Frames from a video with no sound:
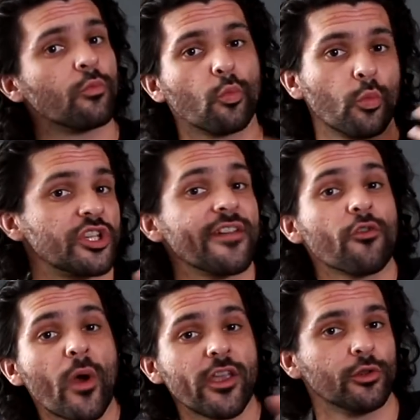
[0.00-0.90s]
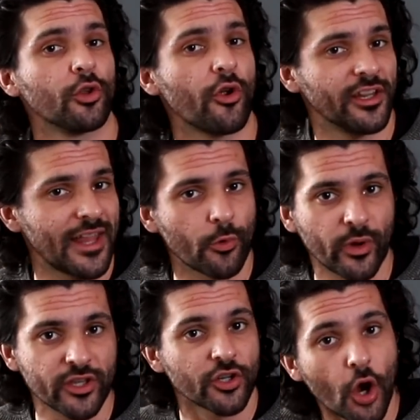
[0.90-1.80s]
whichever way you learn a
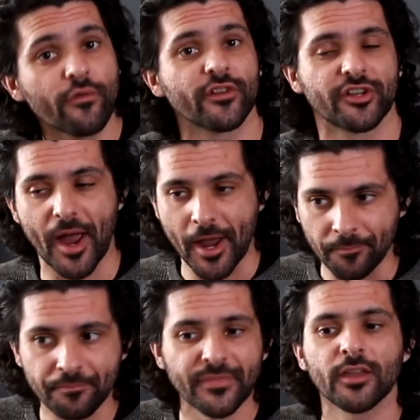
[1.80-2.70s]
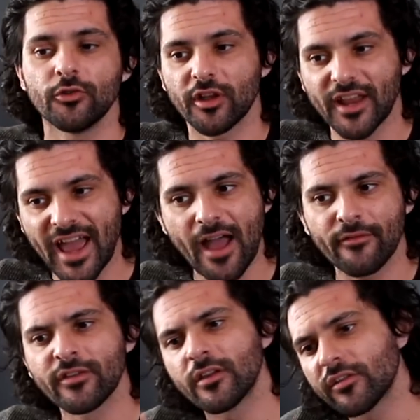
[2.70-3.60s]
language, over time, you're gonna
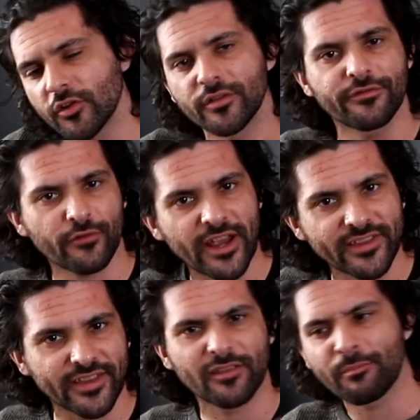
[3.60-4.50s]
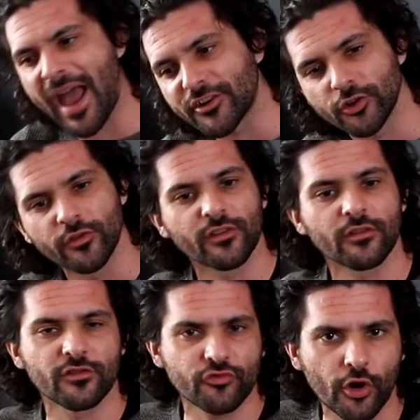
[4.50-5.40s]
have certain phrases, patterns,
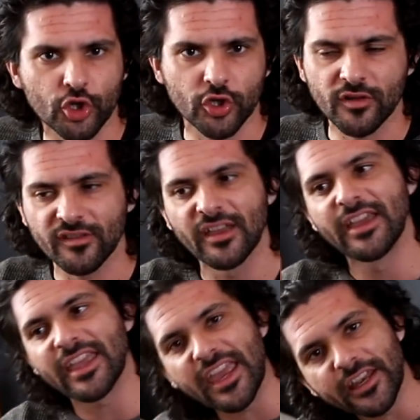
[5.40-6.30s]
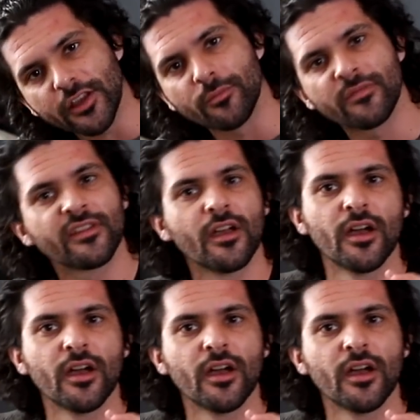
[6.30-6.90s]
constructions, idioms,